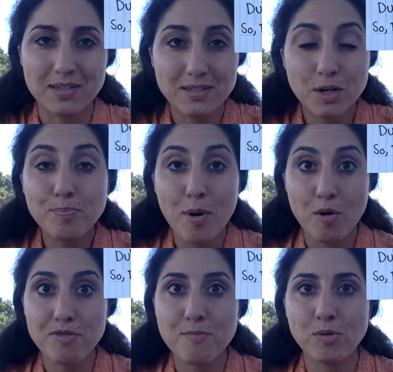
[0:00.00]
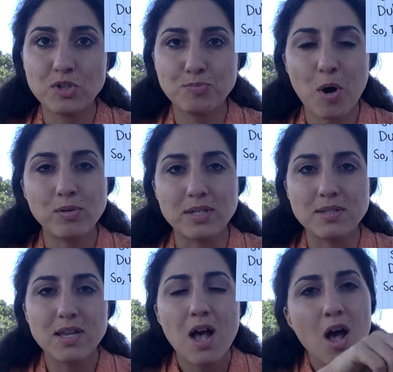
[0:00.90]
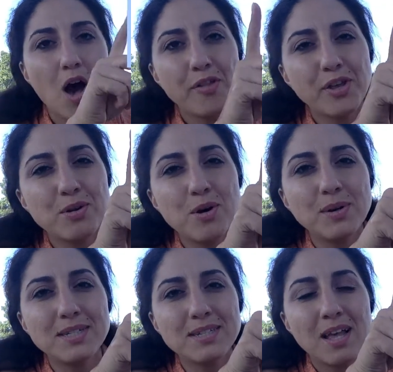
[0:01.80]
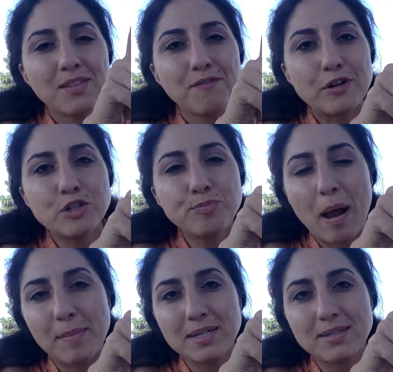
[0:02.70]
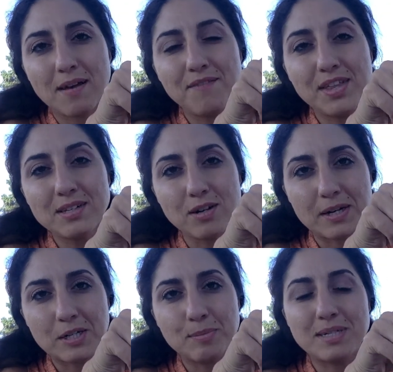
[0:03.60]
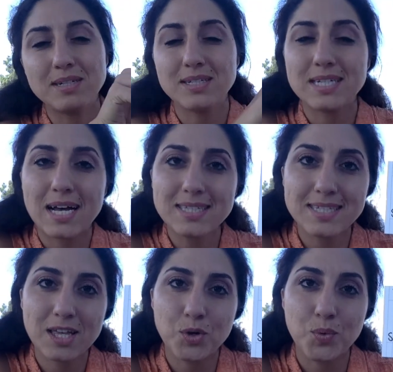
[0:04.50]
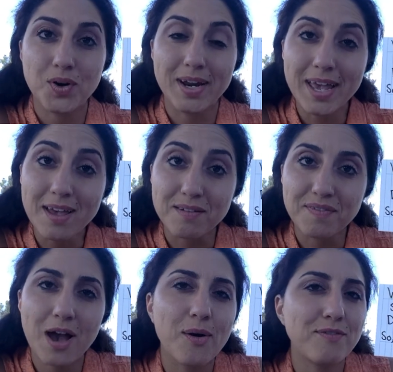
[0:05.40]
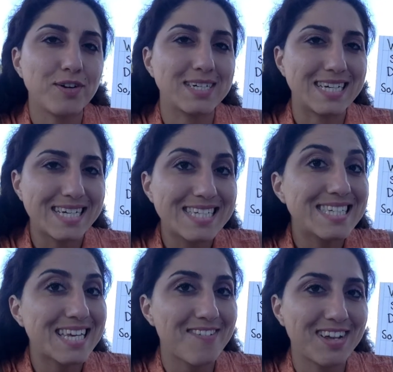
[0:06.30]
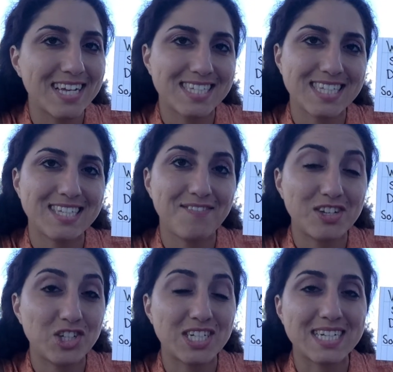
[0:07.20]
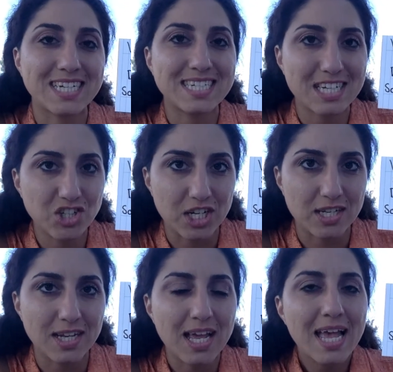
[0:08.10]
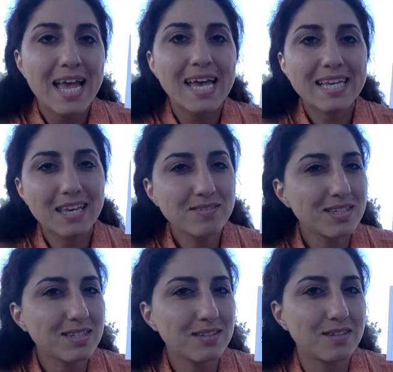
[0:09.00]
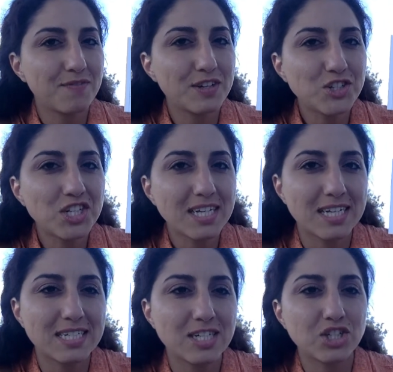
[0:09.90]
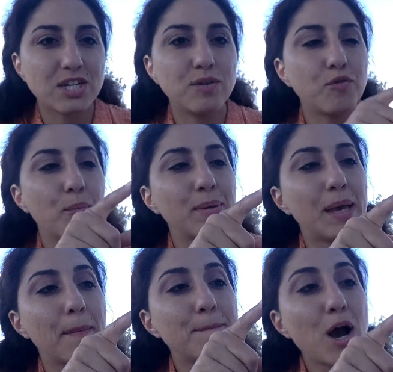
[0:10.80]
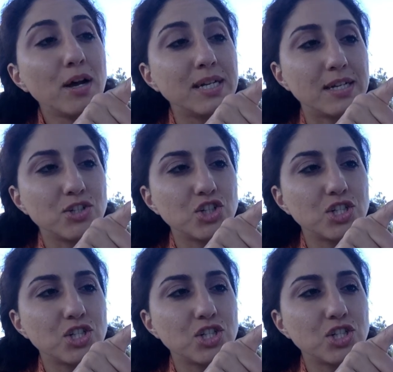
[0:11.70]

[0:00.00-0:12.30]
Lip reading: They're both modus ponens. Although you notice the first premise of this argument does not say the word if. However, it is giving us a sufficient condition. It gives us a sufficient condition for being punished.